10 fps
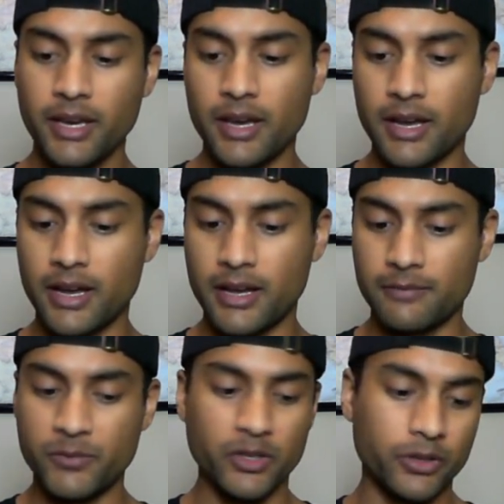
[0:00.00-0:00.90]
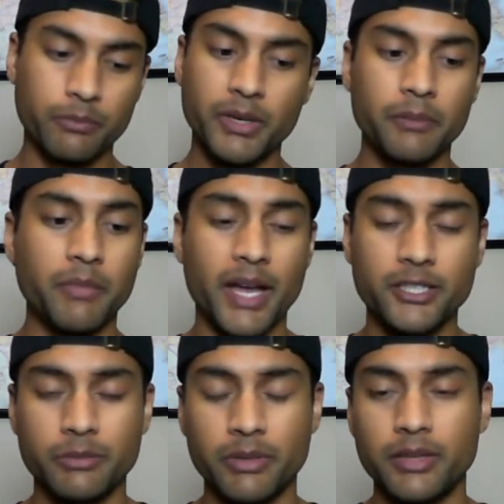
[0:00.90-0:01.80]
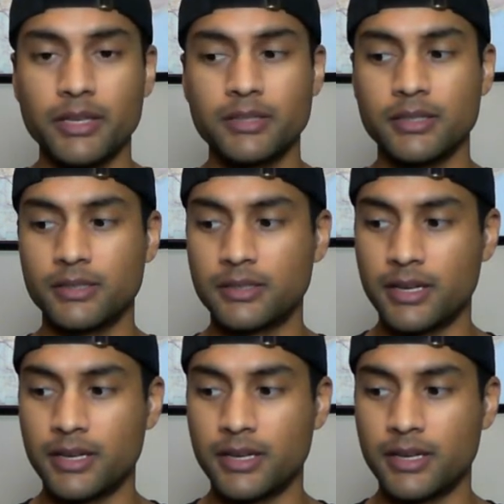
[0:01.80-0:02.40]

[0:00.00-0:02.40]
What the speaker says: The big matchup in this is